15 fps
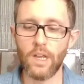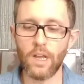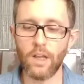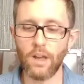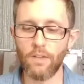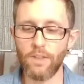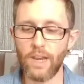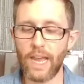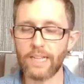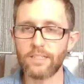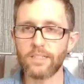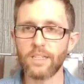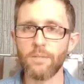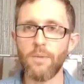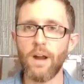Uh, the
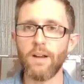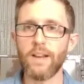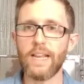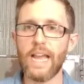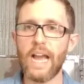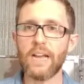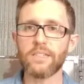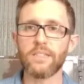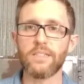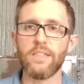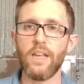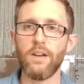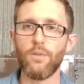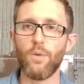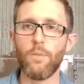nice thing about gas is
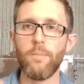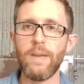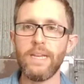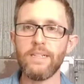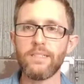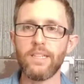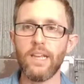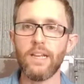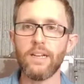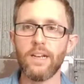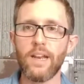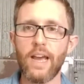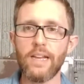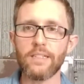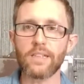that it will maintain a
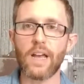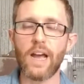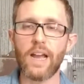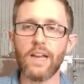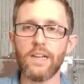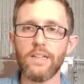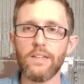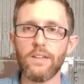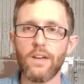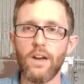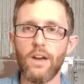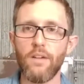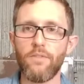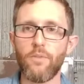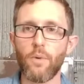nice high
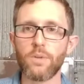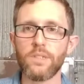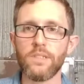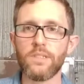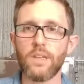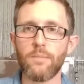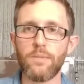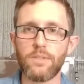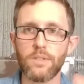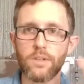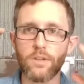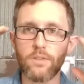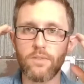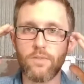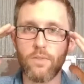uh, forging
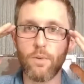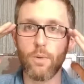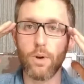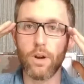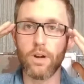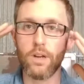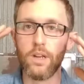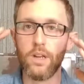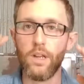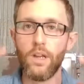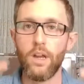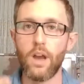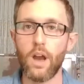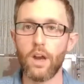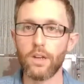temperature for
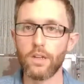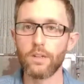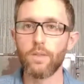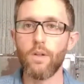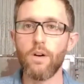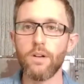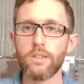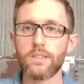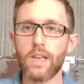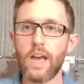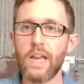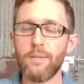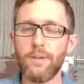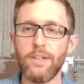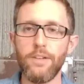a good long
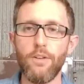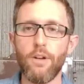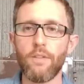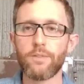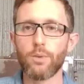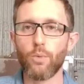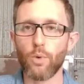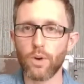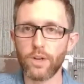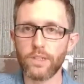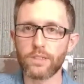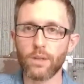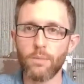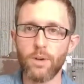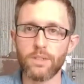time and you don't have to worry
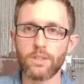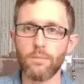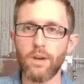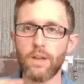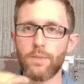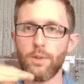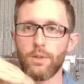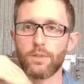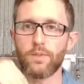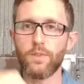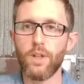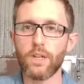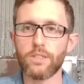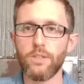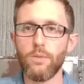so much about those
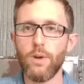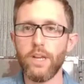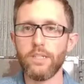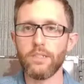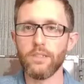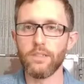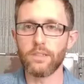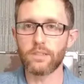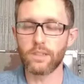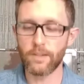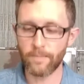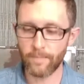fluctuations.